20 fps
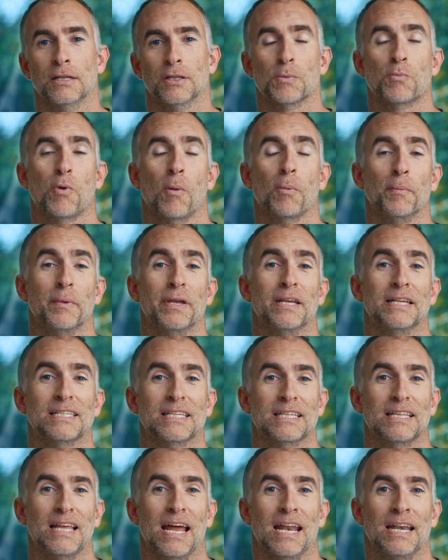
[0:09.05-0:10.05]
The problem
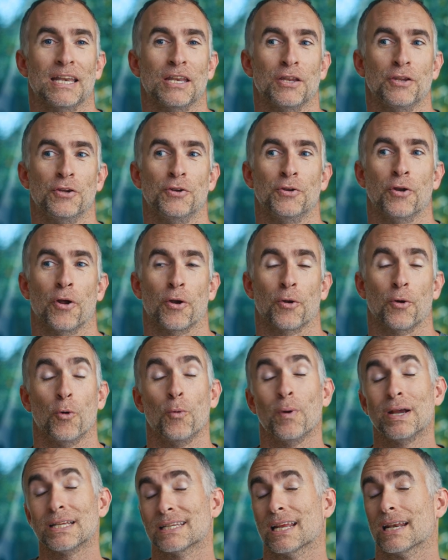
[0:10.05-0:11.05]
is that you're not
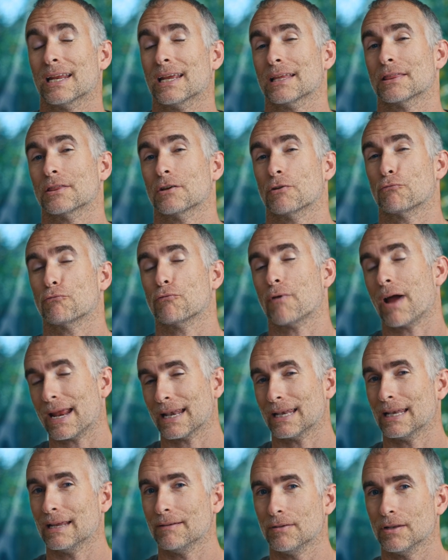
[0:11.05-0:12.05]
always going to get the
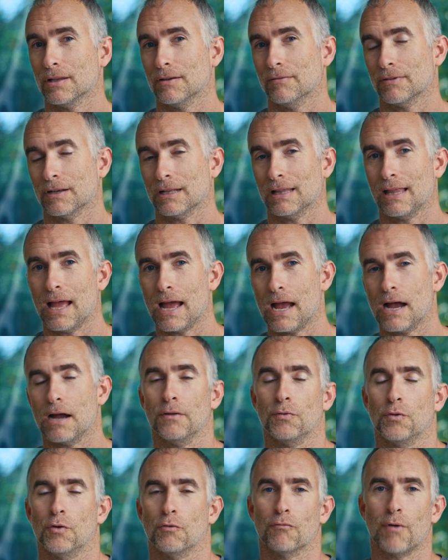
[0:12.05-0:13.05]
right level of
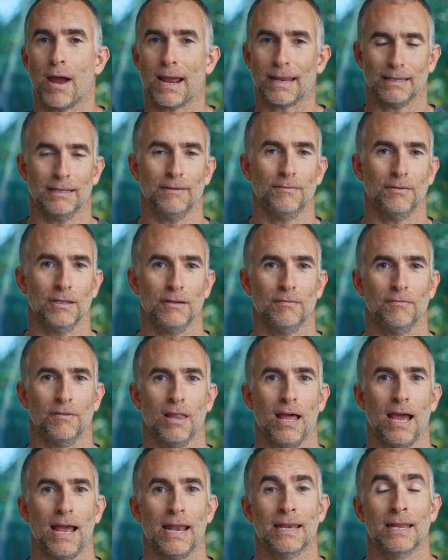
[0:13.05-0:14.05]
cloud, the right level of
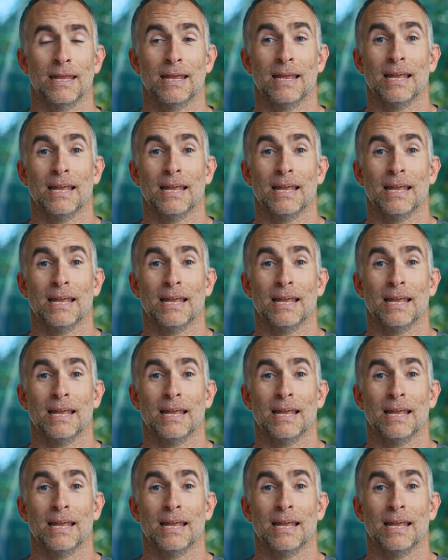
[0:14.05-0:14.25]
light,